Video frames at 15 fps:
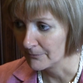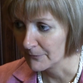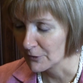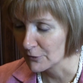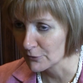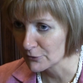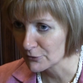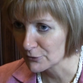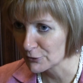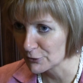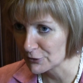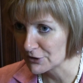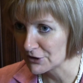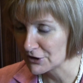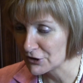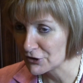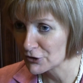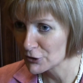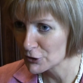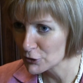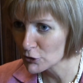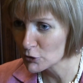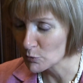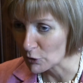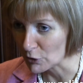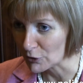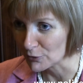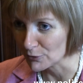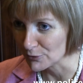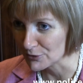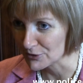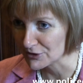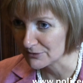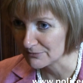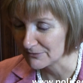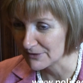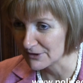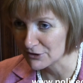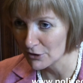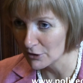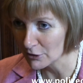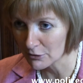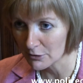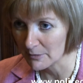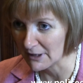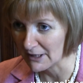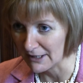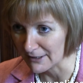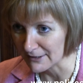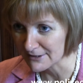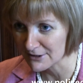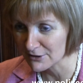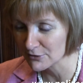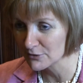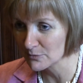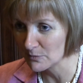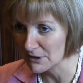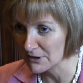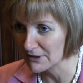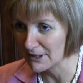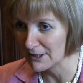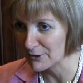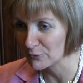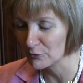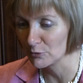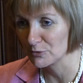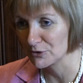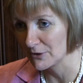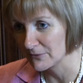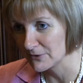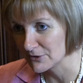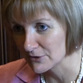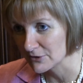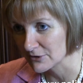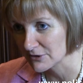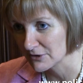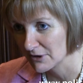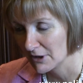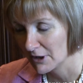Those decisions are judgment calls. It's not a criminal act. It doesn't mean they're corrupt officers.